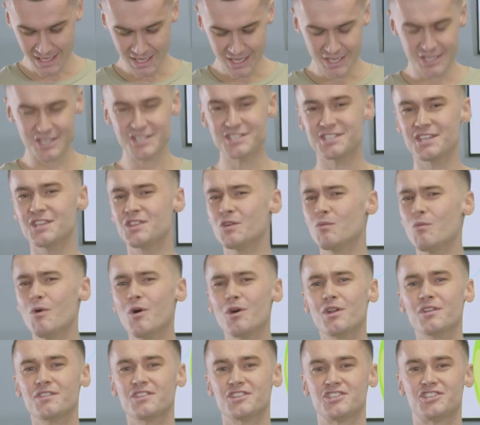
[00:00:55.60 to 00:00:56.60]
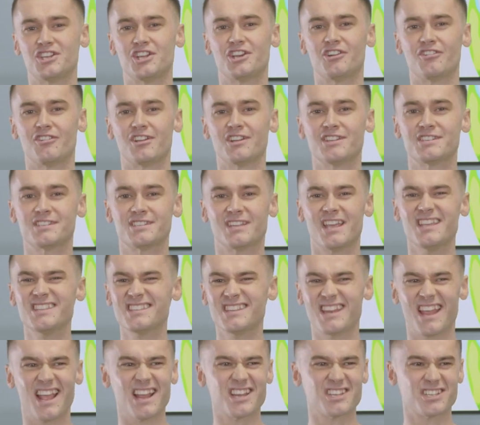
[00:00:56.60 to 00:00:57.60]
You see, the world of the generous
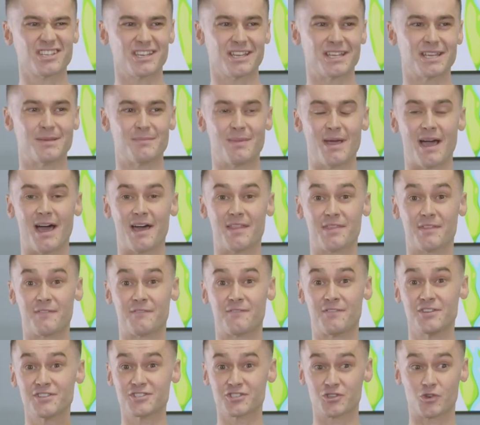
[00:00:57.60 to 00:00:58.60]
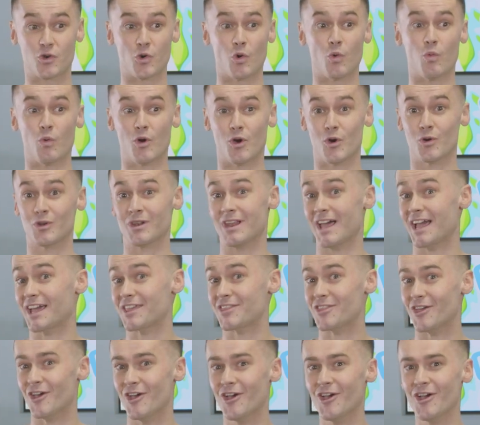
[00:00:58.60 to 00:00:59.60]
isn't actually about the physical world
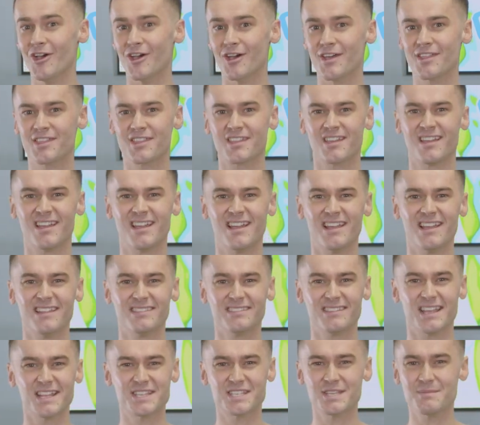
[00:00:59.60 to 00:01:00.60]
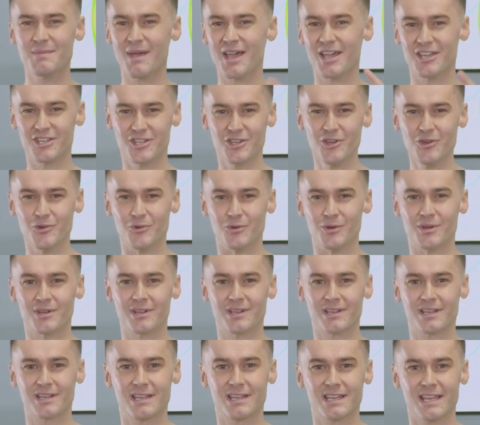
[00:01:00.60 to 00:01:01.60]
like the earth. It's about you.
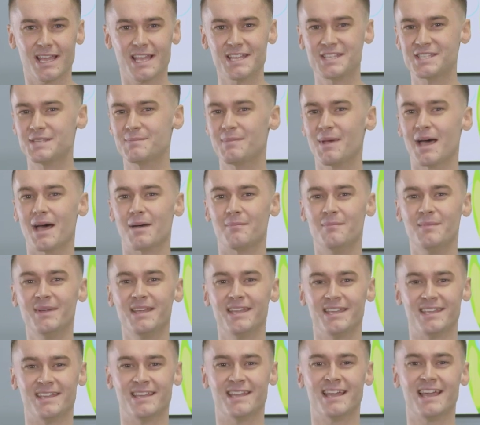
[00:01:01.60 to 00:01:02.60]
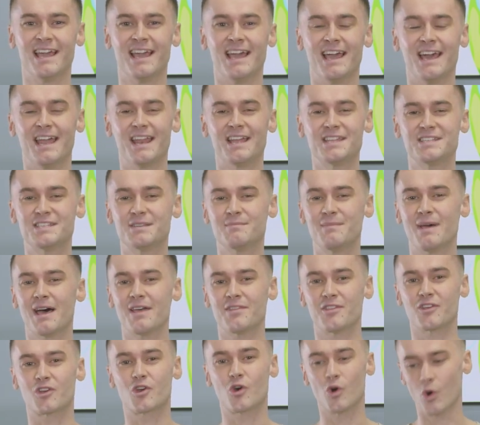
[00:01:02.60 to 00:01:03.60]
It's about me. And it's
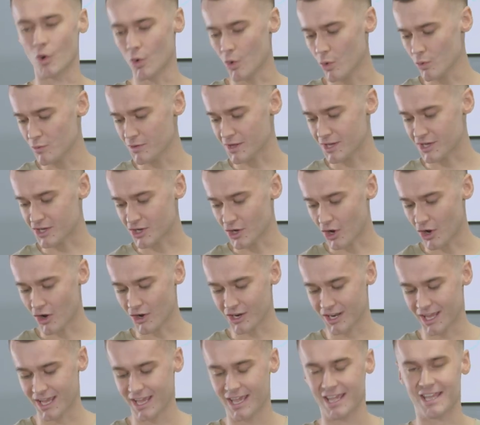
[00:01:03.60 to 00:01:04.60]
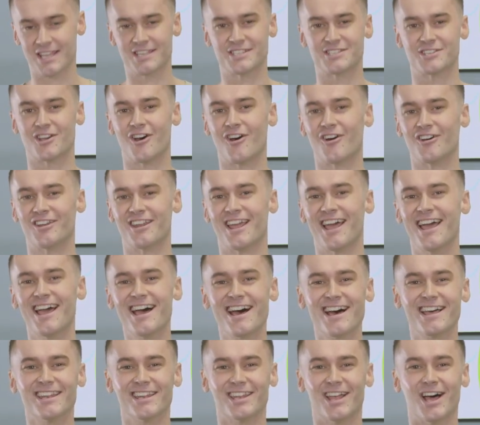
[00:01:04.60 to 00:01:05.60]
about the call that God has on
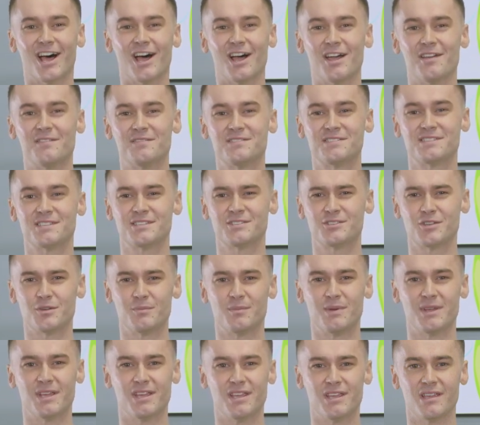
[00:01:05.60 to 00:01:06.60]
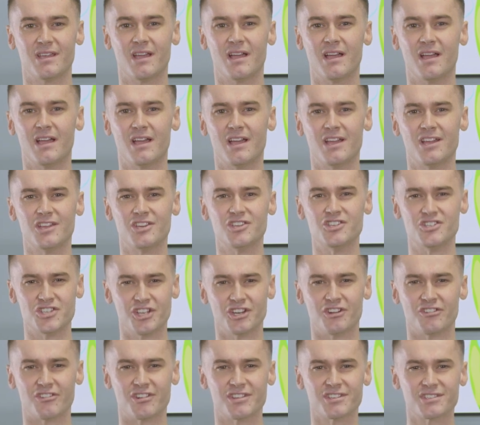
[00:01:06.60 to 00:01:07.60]
our lives to be
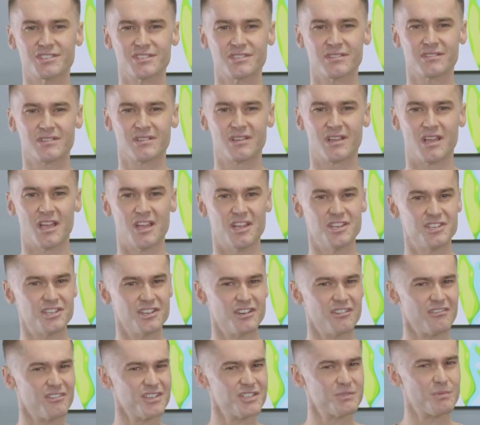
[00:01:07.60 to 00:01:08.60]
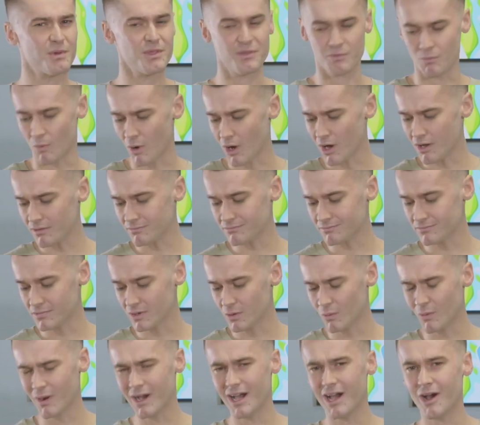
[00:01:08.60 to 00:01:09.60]
generous. Generous with what?
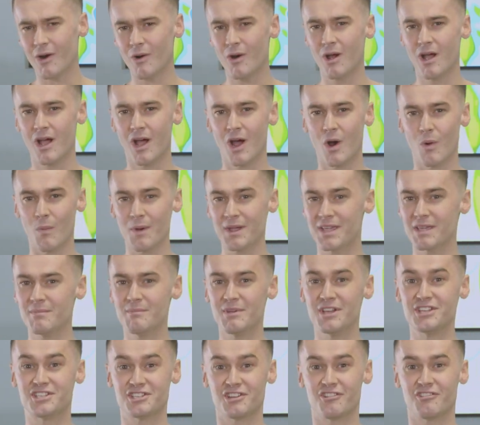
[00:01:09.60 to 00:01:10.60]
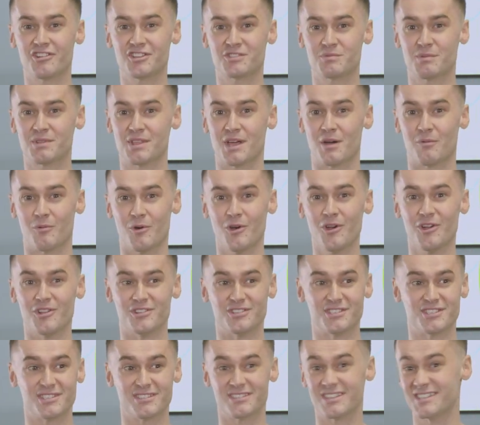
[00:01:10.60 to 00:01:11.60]
Well, we can be generous with our
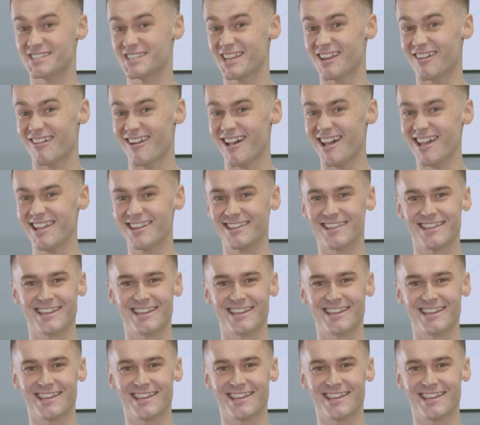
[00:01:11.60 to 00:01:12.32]
words. Is that right?